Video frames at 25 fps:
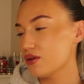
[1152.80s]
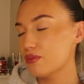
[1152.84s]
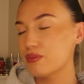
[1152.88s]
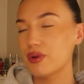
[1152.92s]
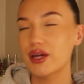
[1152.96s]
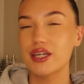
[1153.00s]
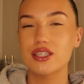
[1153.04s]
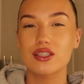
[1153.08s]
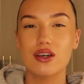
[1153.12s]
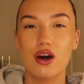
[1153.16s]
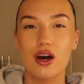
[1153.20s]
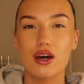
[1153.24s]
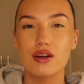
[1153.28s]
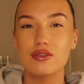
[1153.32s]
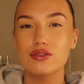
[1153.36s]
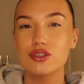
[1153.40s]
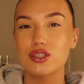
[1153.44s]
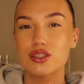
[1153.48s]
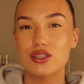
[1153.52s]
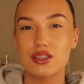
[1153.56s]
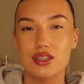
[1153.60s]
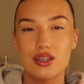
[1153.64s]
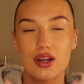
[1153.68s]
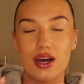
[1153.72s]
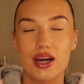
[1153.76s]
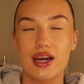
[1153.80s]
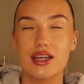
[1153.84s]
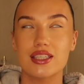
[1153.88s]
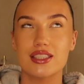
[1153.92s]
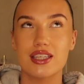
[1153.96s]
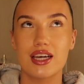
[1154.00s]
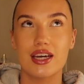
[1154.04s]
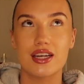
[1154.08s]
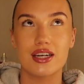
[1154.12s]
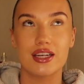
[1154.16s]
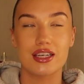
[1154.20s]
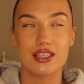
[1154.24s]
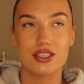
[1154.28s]
But it's kind of just, like I
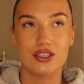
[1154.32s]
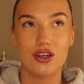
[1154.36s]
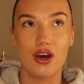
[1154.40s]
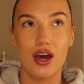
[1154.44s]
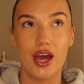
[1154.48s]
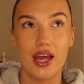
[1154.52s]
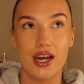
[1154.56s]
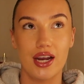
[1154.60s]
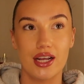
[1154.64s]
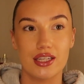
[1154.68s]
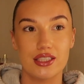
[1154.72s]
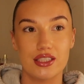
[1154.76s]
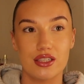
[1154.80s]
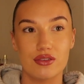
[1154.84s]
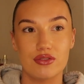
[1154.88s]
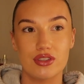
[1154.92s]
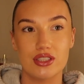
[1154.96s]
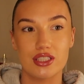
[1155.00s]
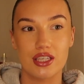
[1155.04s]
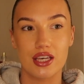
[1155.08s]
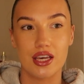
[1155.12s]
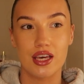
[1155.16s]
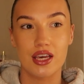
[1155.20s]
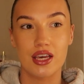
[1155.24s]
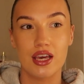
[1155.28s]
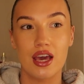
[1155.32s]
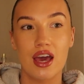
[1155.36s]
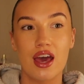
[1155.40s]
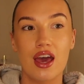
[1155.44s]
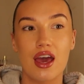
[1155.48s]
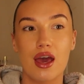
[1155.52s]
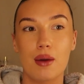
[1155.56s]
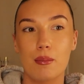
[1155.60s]
say, an exciting activity.